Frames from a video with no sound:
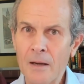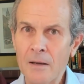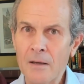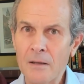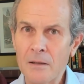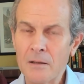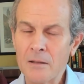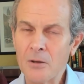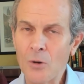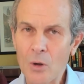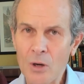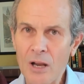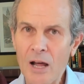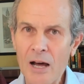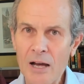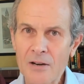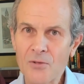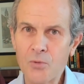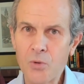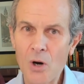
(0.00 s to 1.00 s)
You know, a
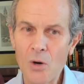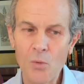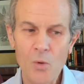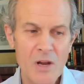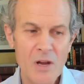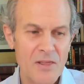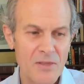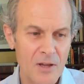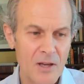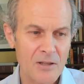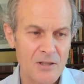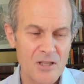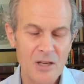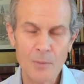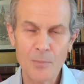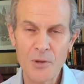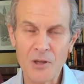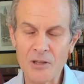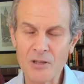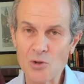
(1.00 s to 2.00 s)
lot of what we think
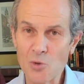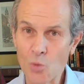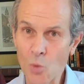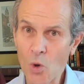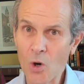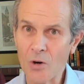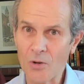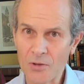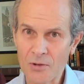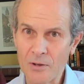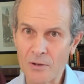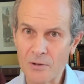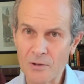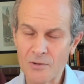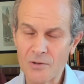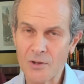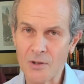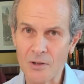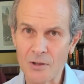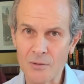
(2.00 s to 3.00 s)
something is worth
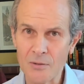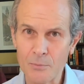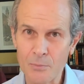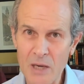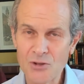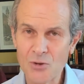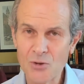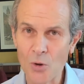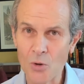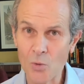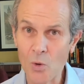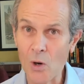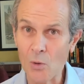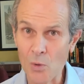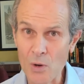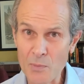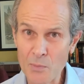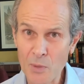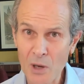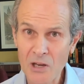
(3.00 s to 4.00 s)
is based on what
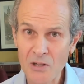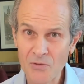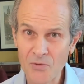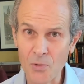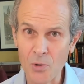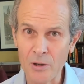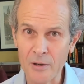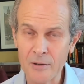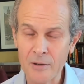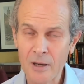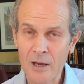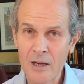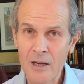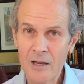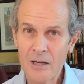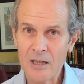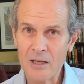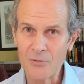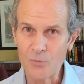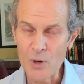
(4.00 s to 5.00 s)
we pay for it.
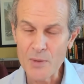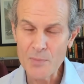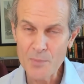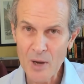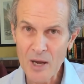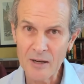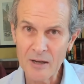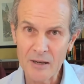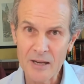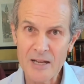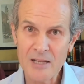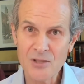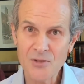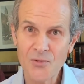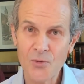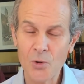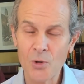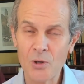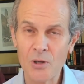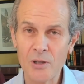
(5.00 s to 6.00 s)
If we pay less
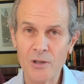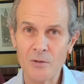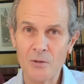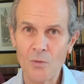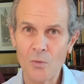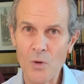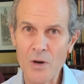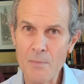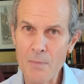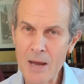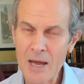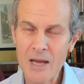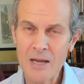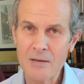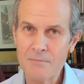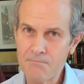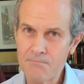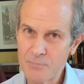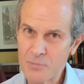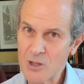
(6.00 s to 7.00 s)
for it, we
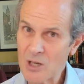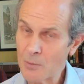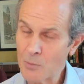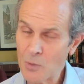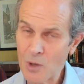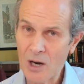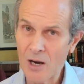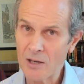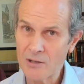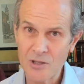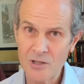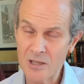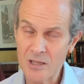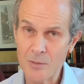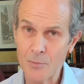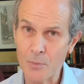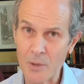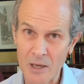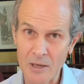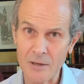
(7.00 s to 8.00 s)
may
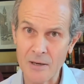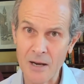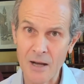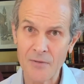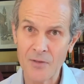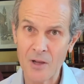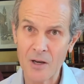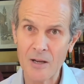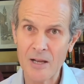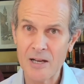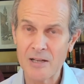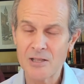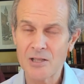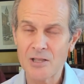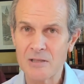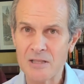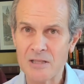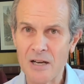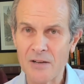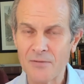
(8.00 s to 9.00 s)
subconsciously, but
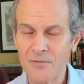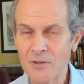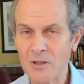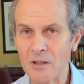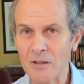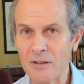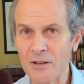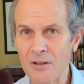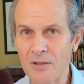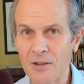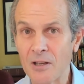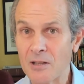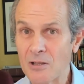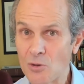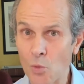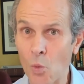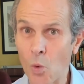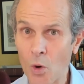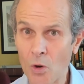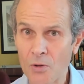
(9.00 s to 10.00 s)
nonetheless, definitely think
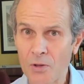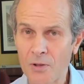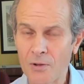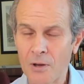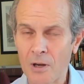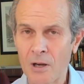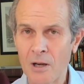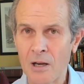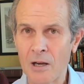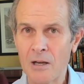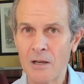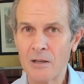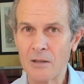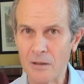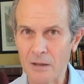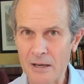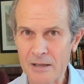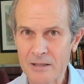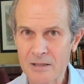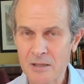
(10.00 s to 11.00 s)
it's worth
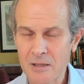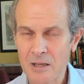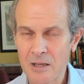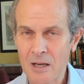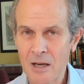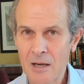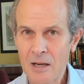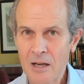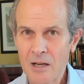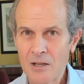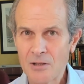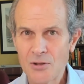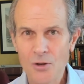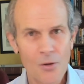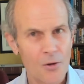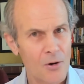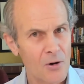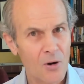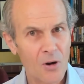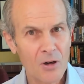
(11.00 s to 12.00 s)
less. So
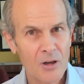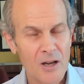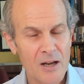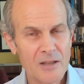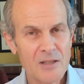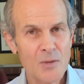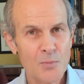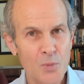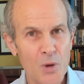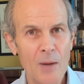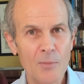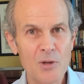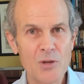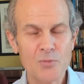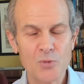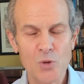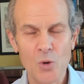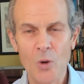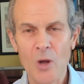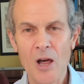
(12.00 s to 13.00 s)
there are all kinds of
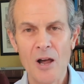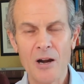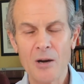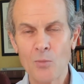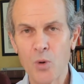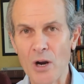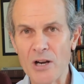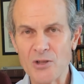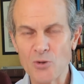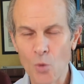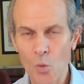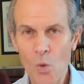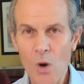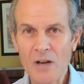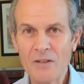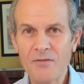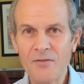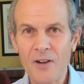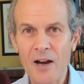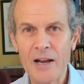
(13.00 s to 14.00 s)
problems with cutting price.
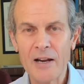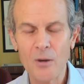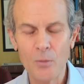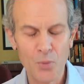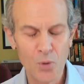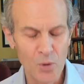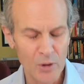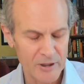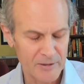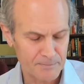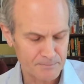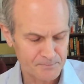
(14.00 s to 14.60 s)
One final point.